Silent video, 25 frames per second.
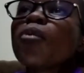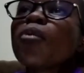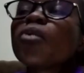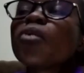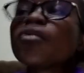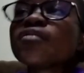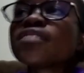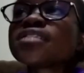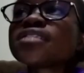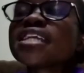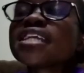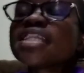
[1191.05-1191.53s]

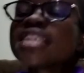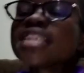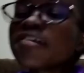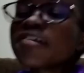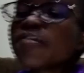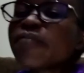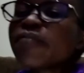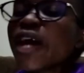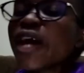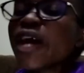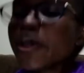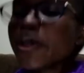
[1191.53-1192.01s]
we've seen
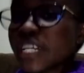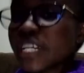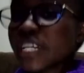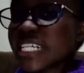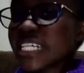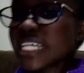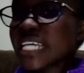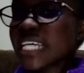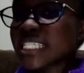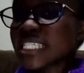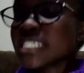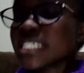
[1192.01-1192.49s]
them
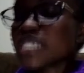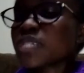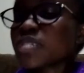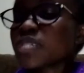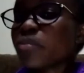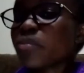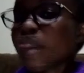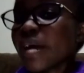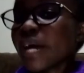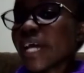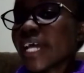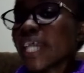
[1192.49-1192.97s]
prioritize
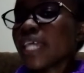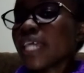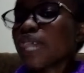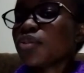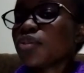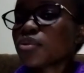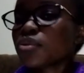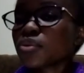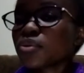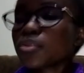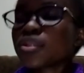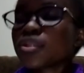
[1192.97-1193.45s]
it by,
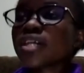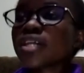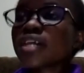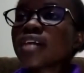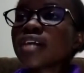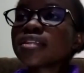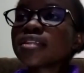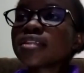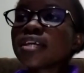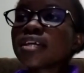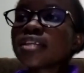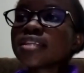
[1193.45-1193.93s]
you know,
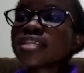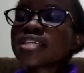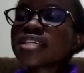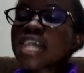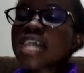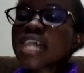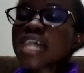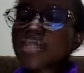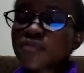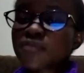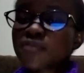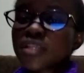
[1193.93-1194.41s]
that, that the
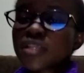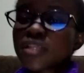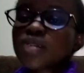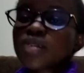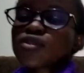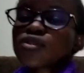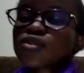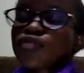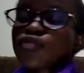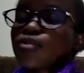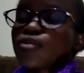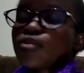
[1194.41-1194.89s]
task force that
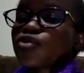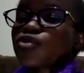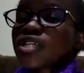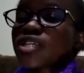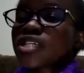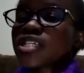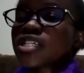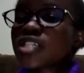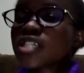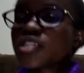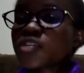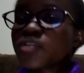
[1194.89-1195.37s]
was formed to
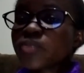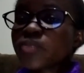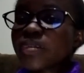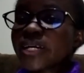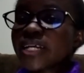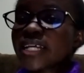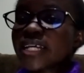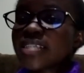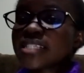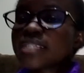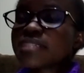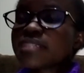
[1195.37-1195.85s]
end
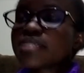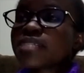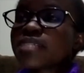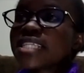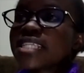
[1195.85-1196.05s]
pregnancy.